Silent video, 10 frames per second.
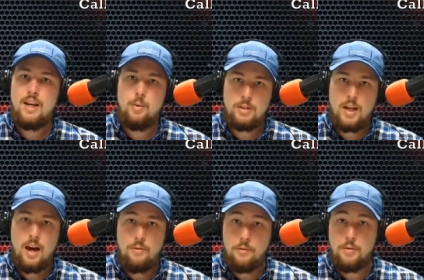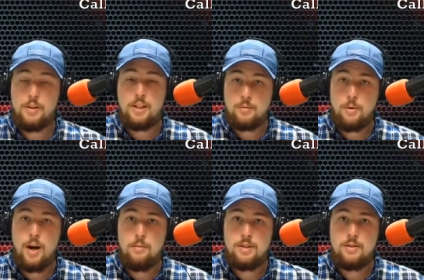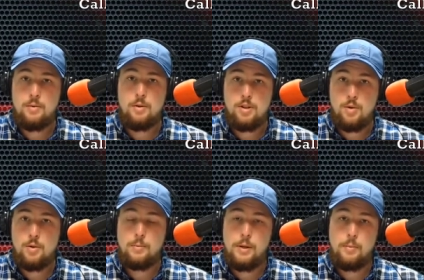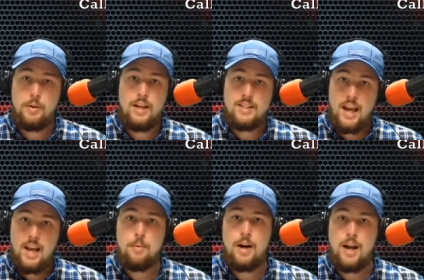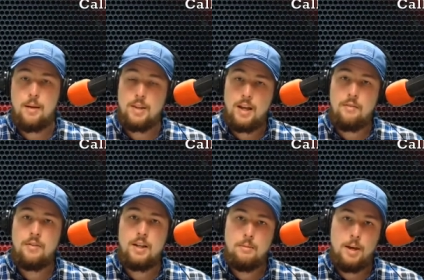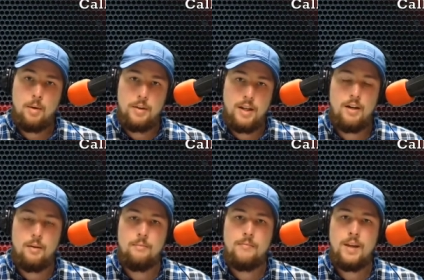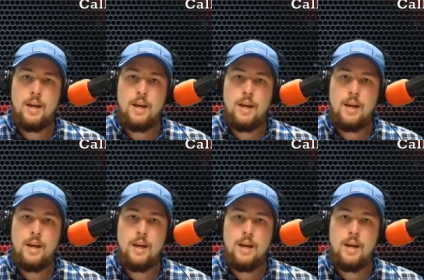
it was God fulfilling His promise to the Jewish people and to Abraham and the covenant He made with him.